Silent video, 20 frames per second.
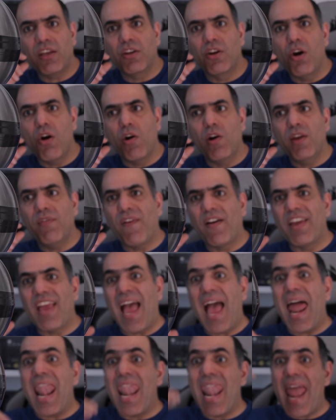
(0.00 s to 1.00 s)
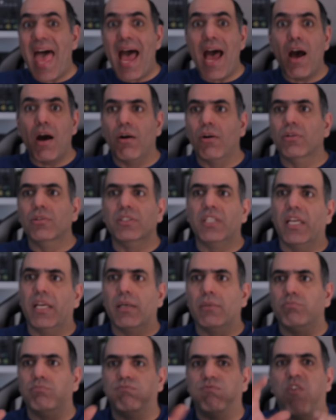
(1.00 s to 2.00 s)
I go if I allow the
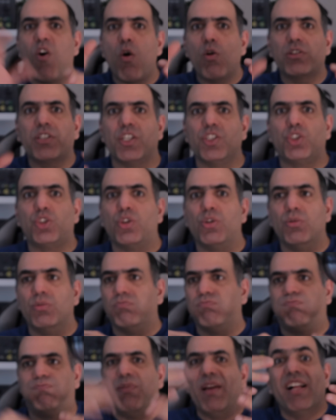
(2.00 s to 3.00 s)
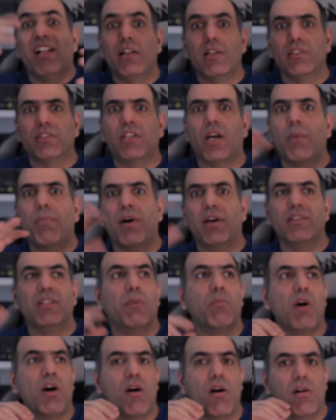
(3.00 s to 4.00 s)
voltage to build up on the
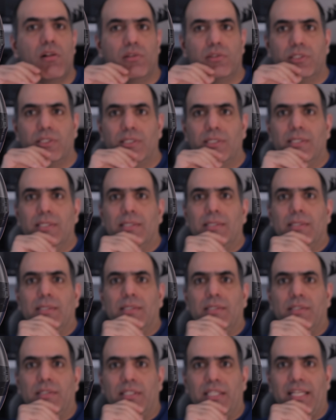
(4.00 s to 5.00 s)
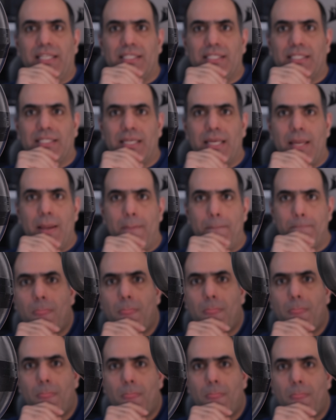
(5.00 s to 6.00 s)
balls? Let's see.
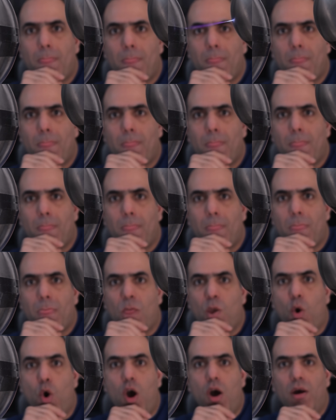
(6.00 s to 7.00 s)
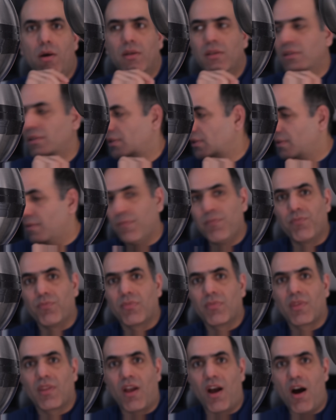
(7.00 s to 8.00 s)
Whoop!
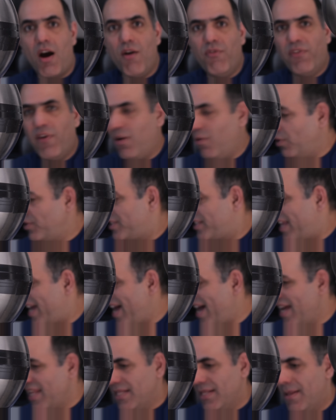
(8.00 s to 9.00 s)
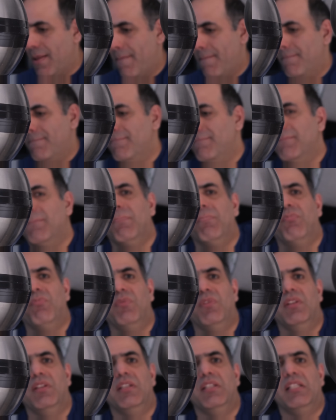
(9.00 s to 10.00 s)
How far was that?
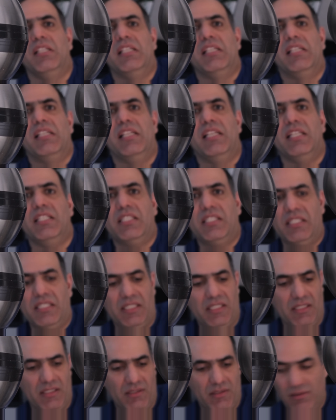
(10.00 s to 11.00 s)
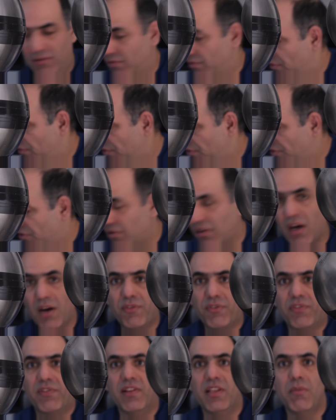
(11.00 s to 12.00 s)
Let's
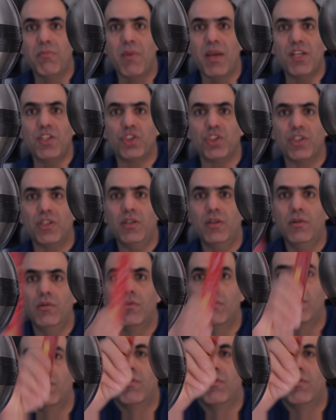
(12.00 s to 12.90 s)
roughly measure.